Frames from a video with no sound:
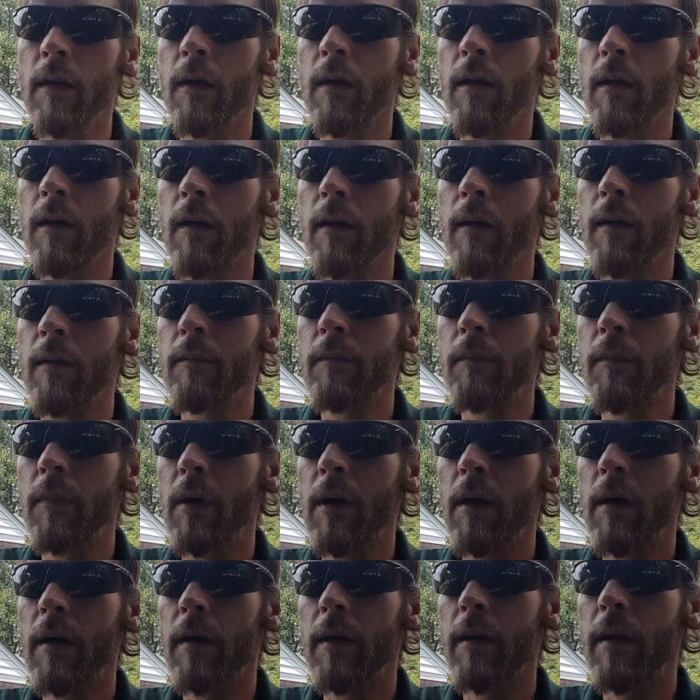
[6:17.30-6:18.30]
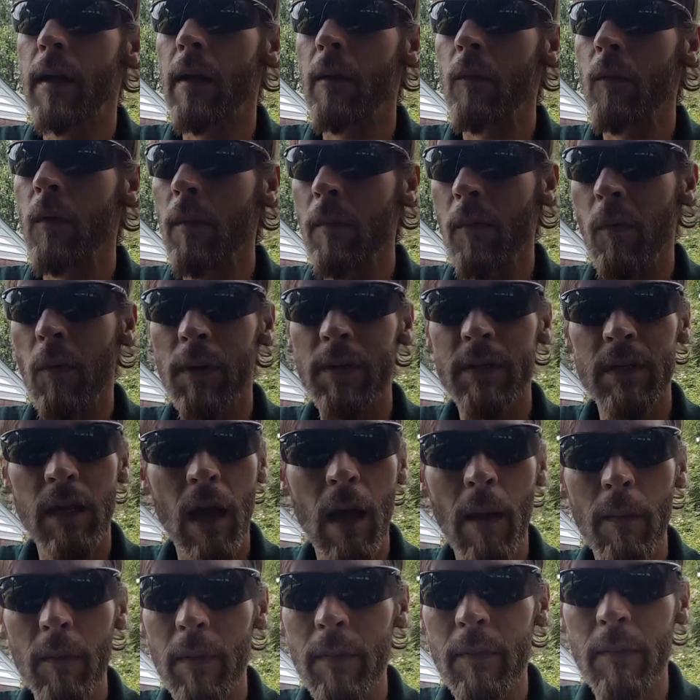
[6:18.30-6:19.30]
But at one point in
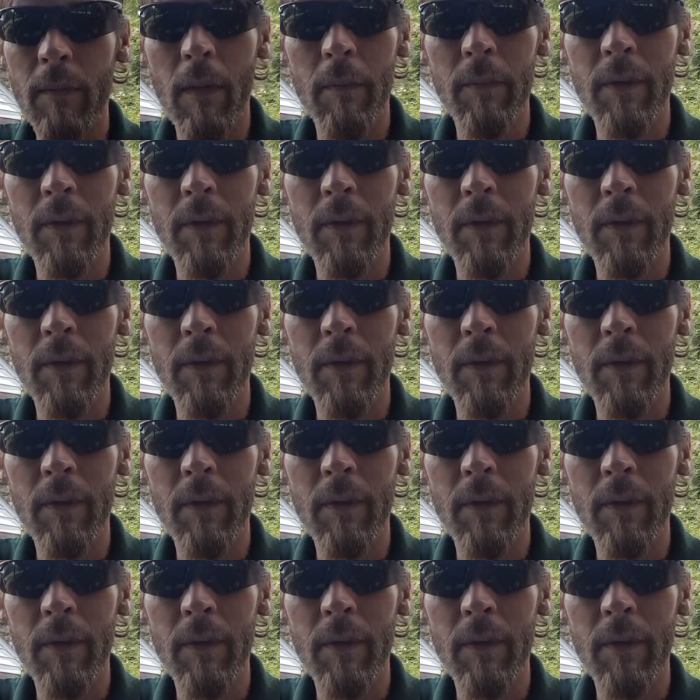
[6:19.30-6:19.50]
time, I